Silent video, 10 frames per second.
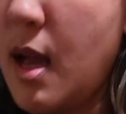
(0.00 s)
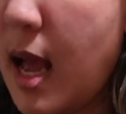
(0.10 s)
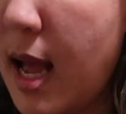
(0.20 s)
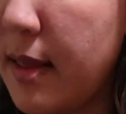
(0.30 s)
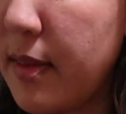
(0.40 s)

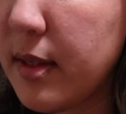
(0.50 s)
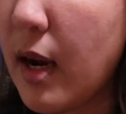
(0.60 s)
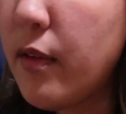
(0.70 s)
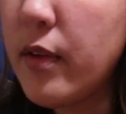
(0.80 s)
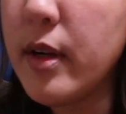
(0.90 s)
And then I
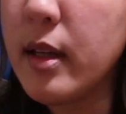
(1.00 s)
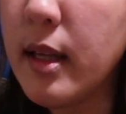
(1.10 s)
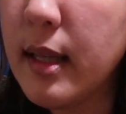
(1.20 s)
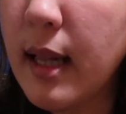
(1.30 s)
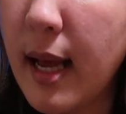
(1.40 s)

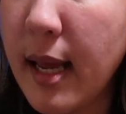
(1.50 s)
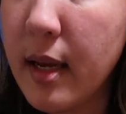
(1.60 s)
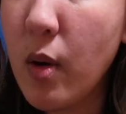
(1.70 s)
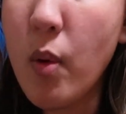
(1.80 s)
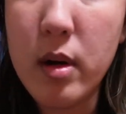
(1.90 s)
really
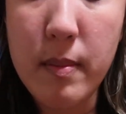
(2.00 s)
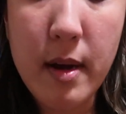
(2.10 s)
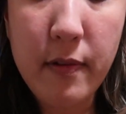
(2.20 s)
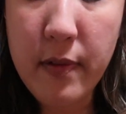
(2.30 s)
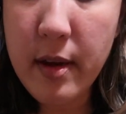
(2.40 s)
like, one of my
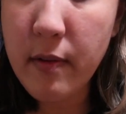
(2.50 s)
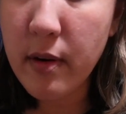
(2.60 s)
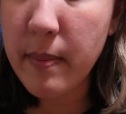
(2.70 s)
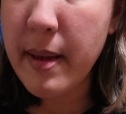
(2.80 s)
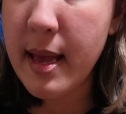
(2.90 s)

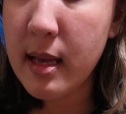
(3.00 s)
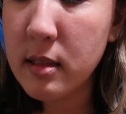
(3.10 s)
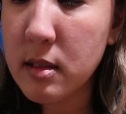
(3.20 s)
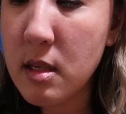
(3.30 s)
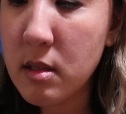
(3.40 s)
favorite
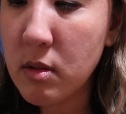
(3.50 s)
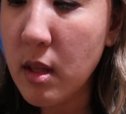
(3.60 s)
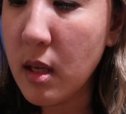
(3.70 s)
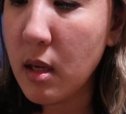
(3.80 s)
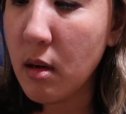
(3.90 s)
bands is
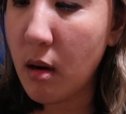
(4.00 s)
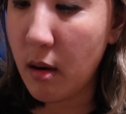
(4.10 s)
the